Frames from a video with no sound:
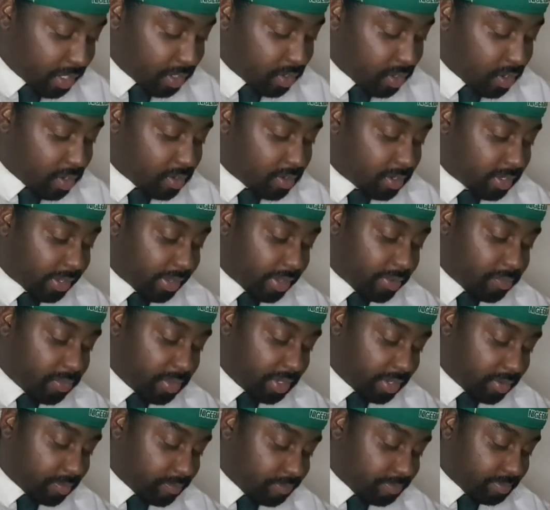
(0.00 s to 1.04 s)
though. Get
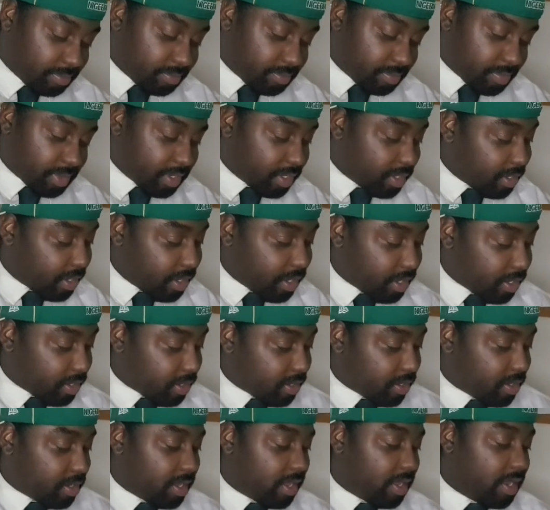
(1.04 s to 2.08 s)
me?
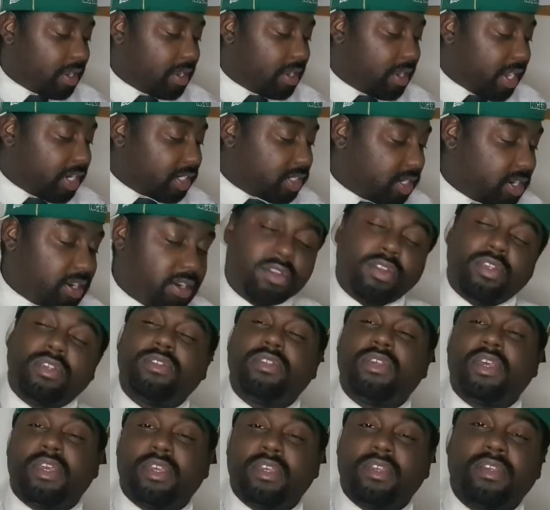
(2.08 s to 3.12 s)
Legend in this
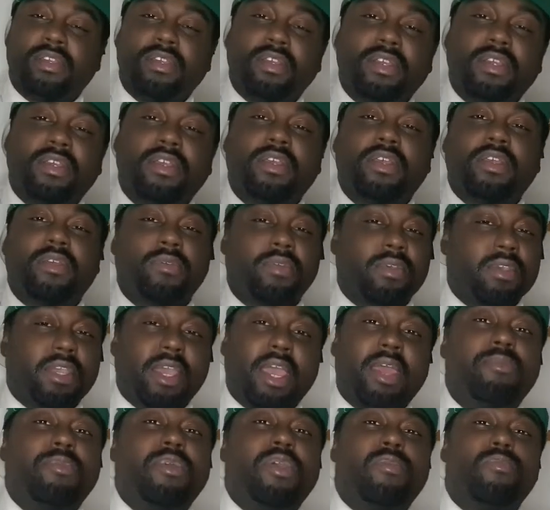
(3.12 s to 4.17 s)
thing.
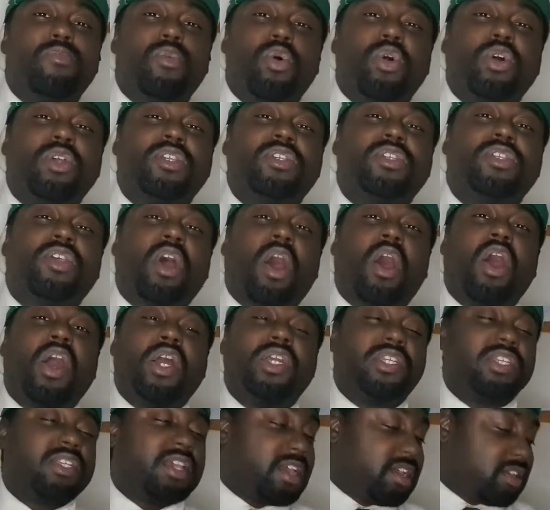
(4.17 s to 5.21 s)
Get me? More
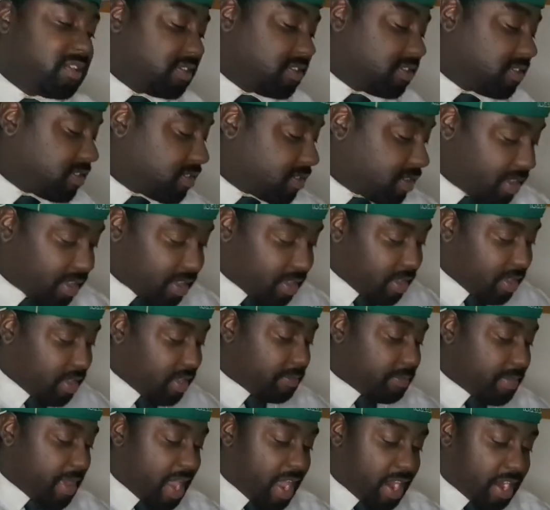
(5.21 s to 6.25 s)
success.
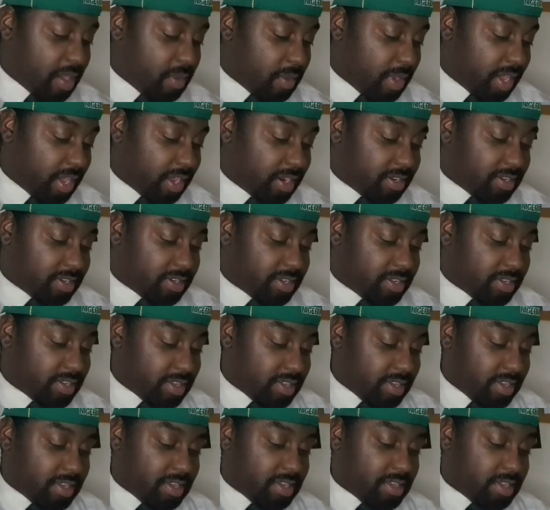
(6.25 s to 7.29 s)
But anyway.
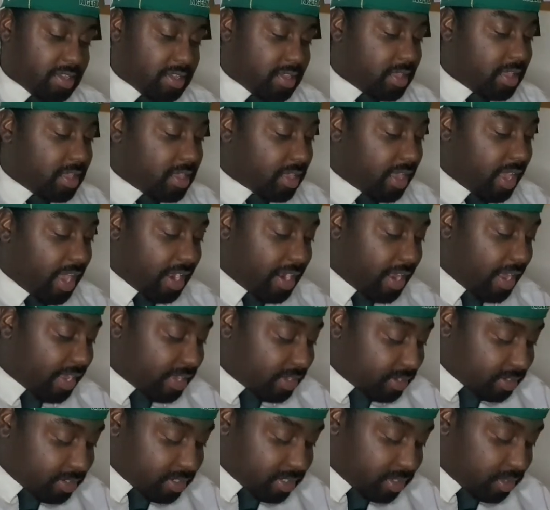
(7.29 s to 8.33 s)
Yeah, I
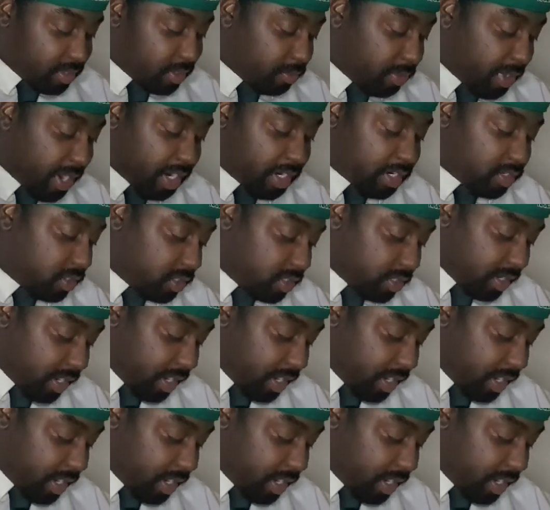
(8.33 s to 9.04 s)
like the way he just